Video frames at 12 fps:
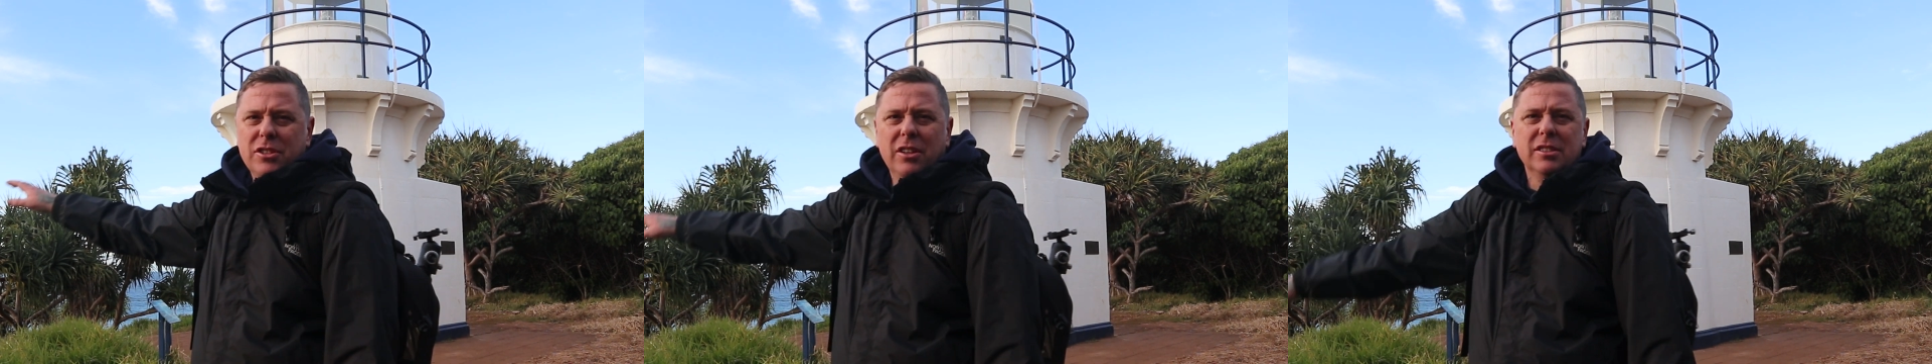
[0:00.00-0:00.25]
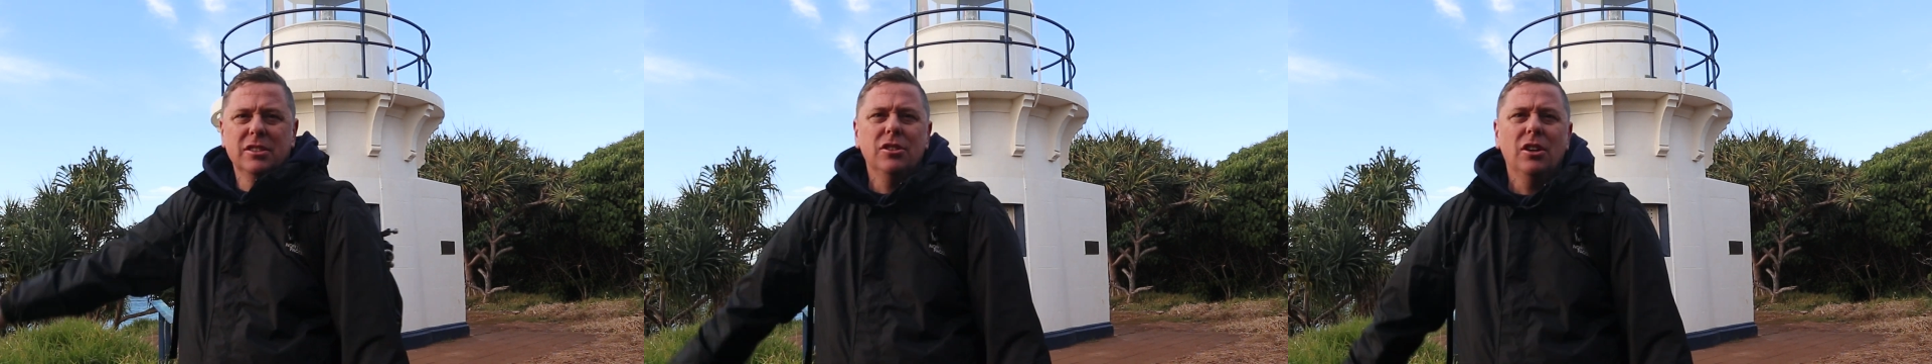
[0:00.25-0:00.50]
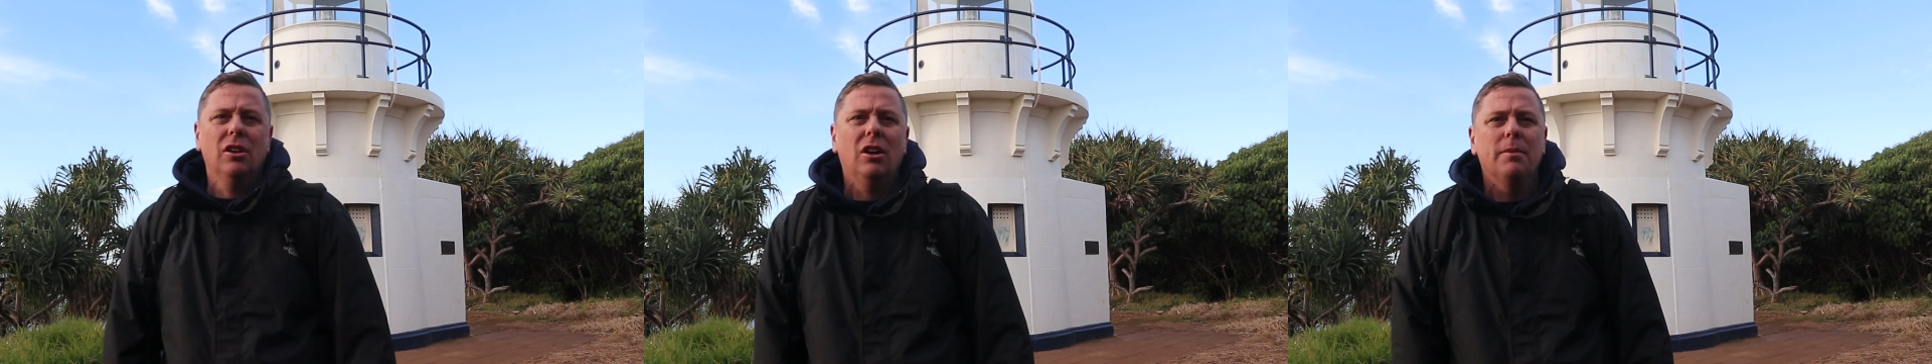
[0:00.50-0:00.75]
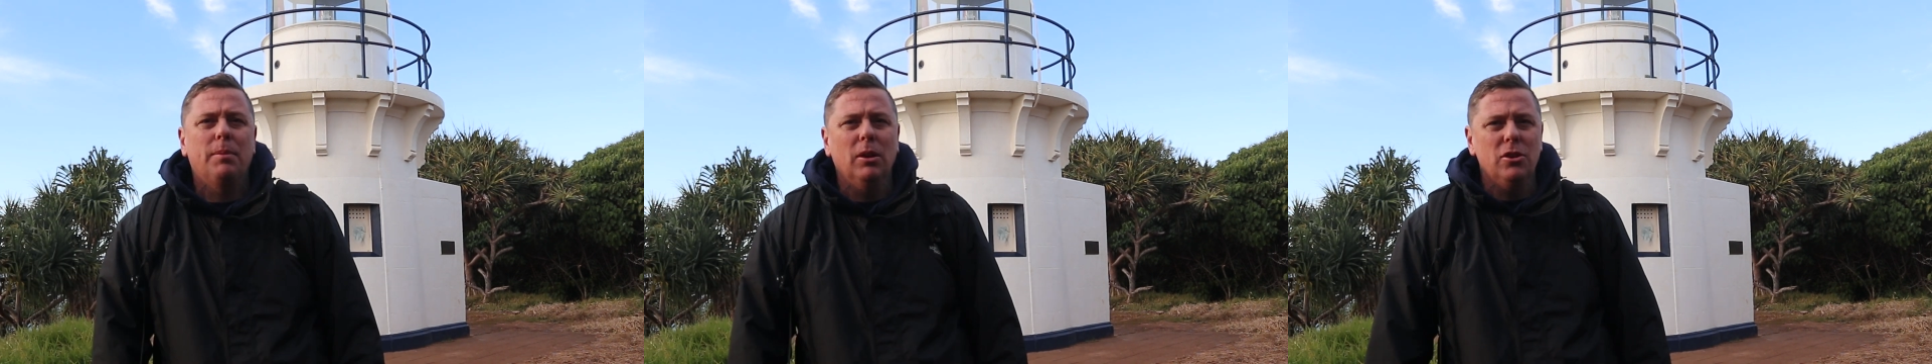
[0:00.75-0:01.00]
so there's no
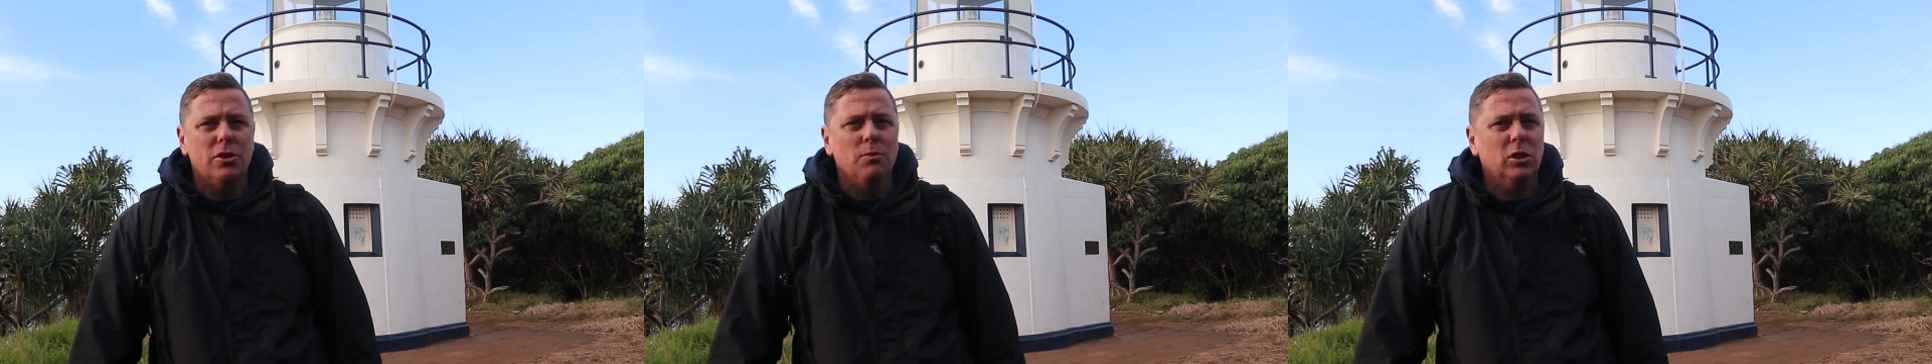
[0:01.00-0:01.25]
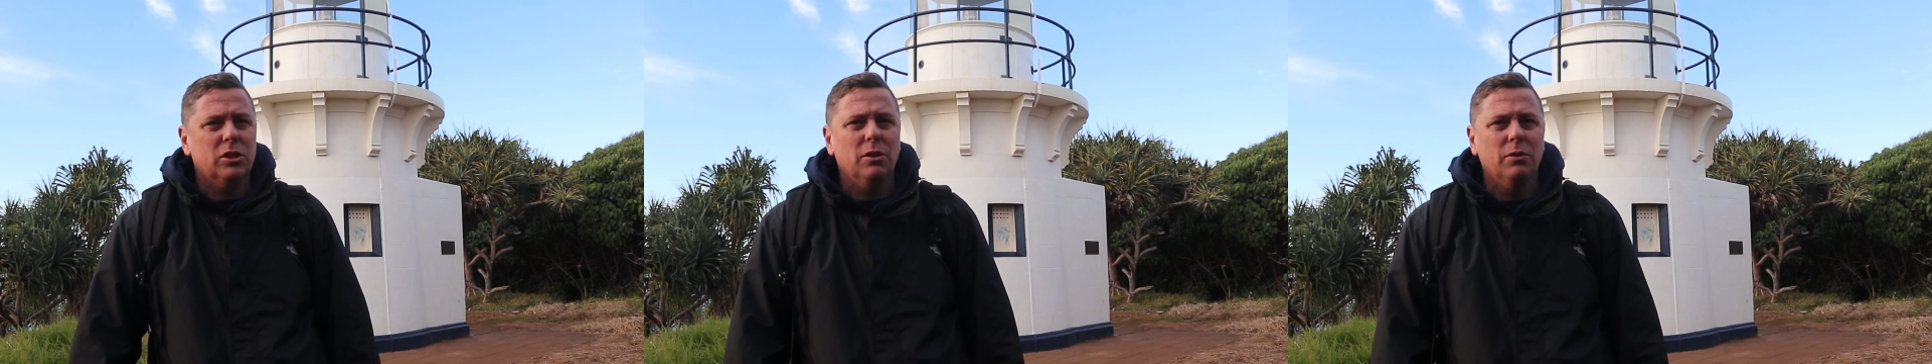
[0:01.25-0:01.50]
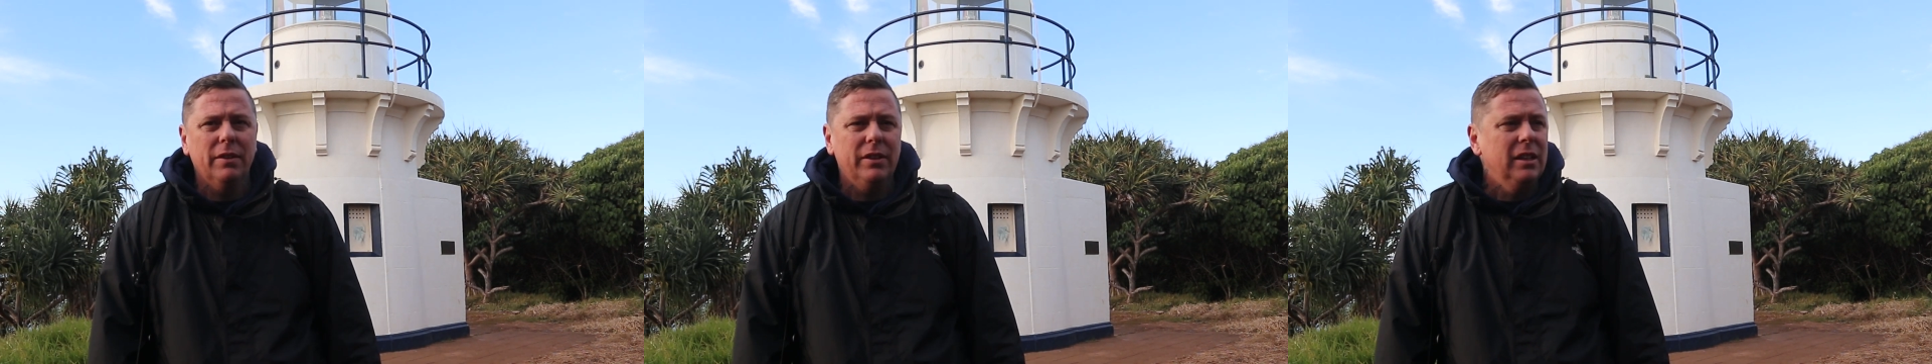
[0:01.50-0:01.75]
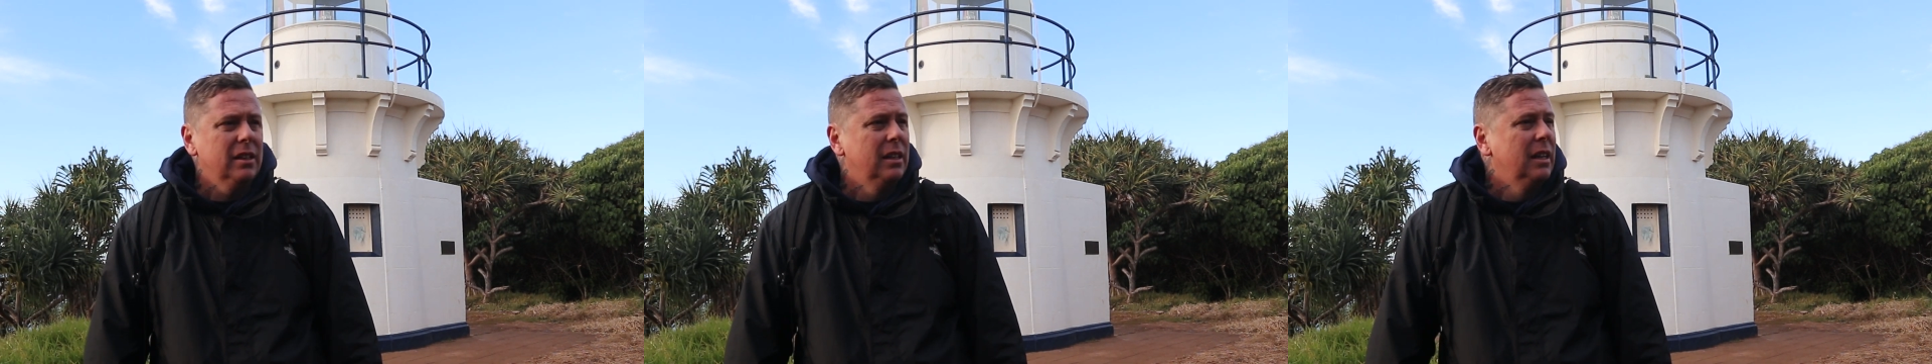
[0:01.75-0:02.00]
light pollution whatsoever.